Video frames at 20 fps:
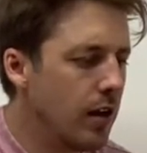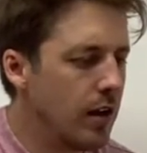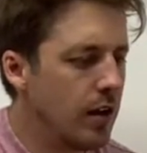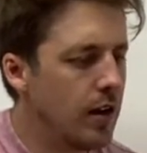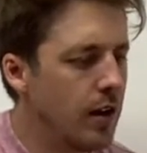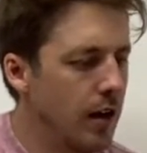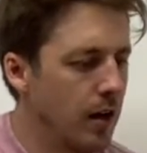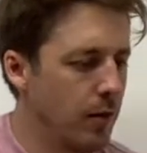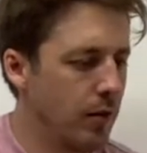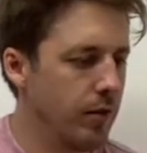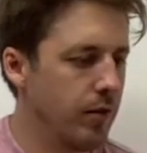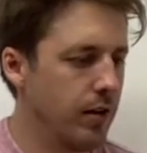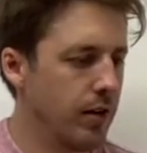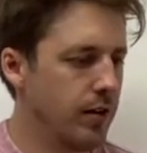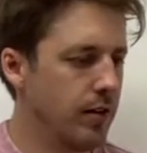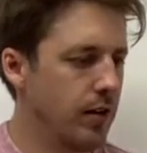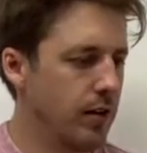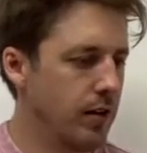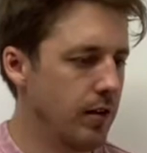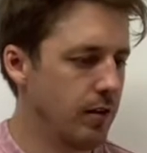outward
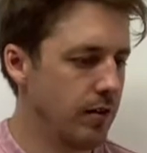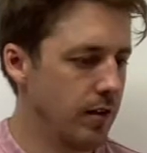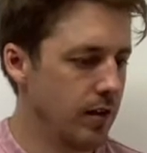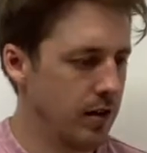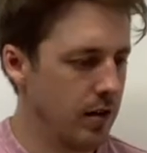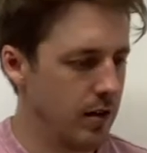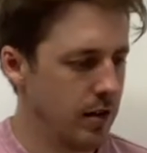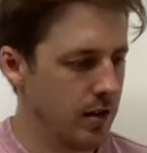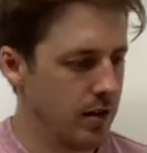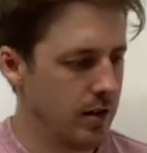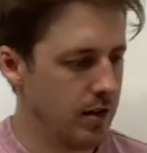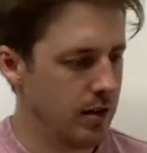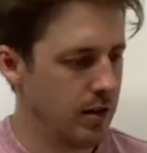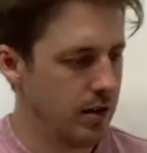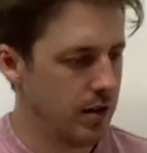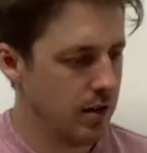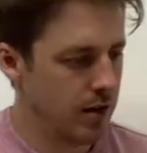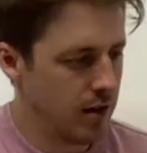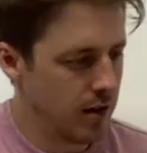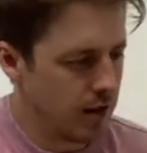facing leaf there.
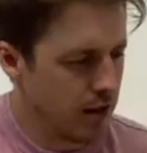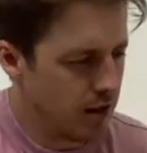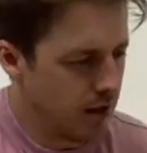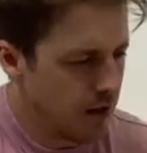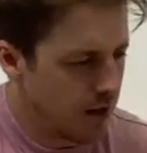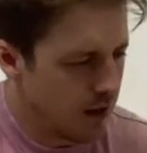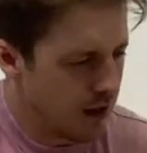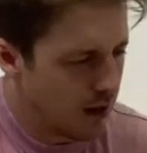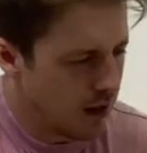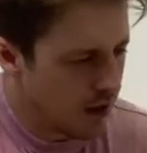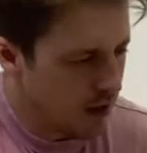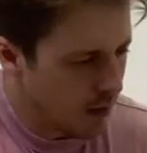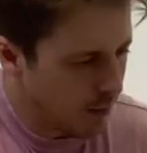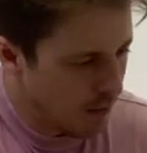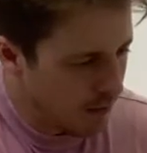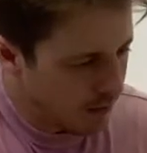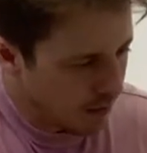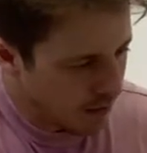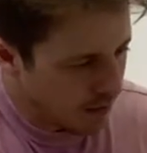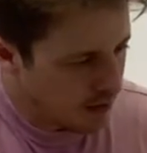I'm
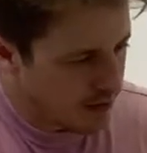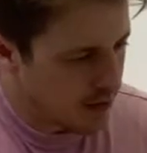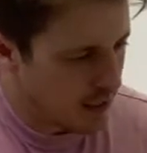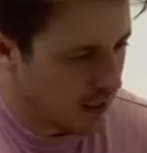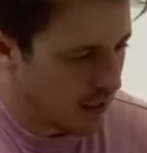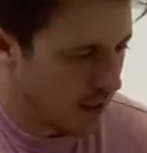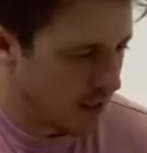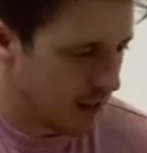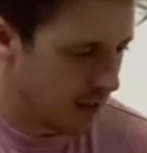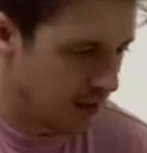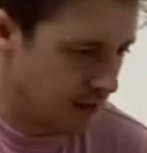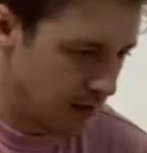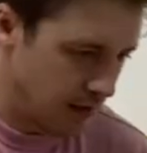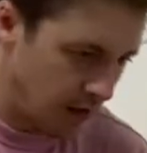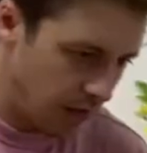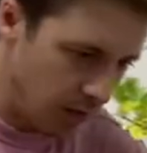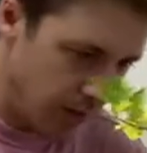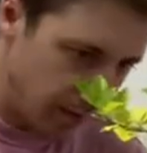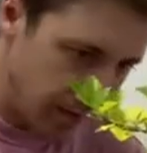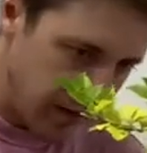even going to take this lower
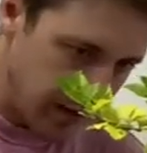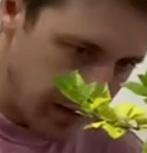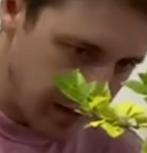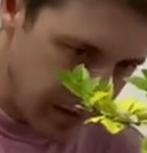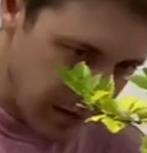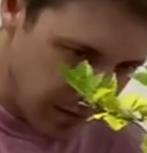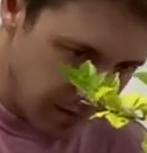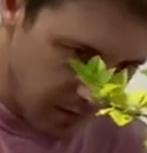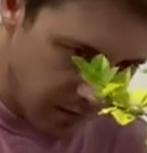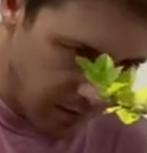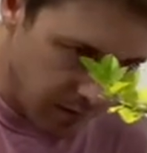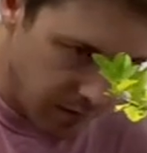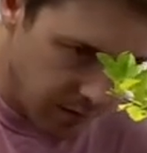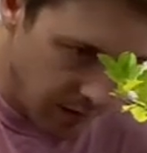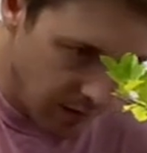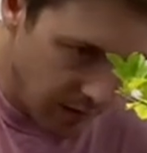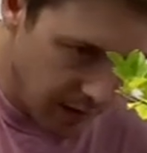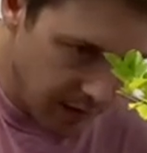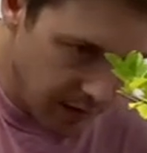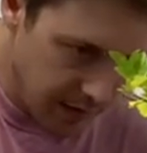branch
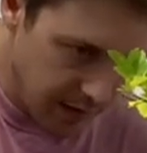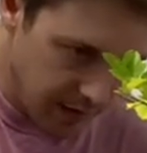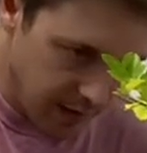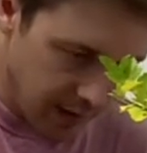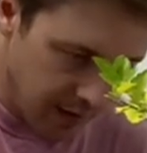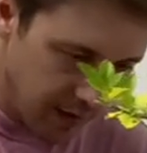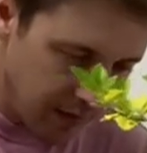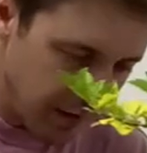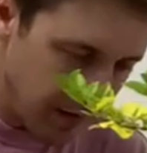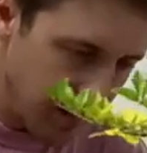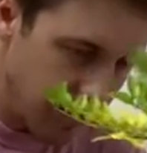right down.